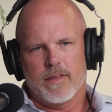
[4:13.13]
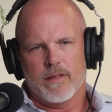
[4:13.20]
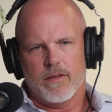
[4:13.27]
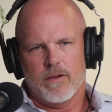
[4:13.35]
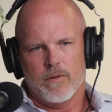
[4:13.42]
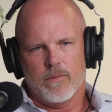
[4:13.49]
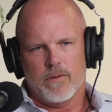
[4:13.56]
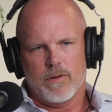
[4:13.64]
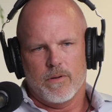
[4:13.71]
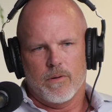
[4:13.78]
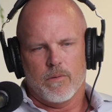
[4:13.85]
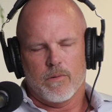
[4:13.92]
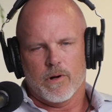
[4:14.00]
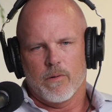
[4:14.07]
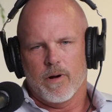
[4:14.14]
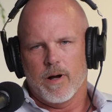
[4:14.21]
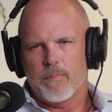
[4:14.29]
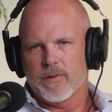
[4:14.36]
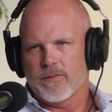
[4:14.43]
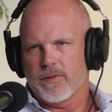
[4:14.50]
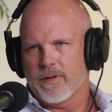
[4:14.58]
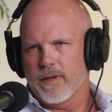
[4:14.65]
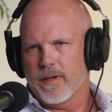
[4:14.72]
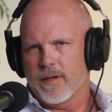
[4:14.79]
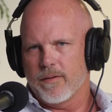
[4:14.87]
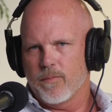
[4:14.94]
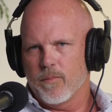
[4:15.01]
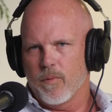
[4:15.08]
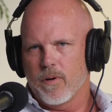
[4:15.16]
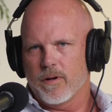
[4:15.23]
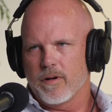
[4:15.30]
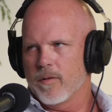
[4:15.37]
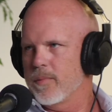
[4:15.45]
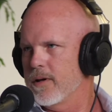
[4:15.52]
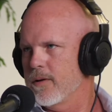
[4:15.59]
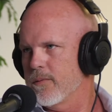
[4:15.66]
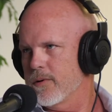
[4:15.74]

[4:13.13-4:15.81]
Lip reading: that you don't grow up as a kid wanting to be a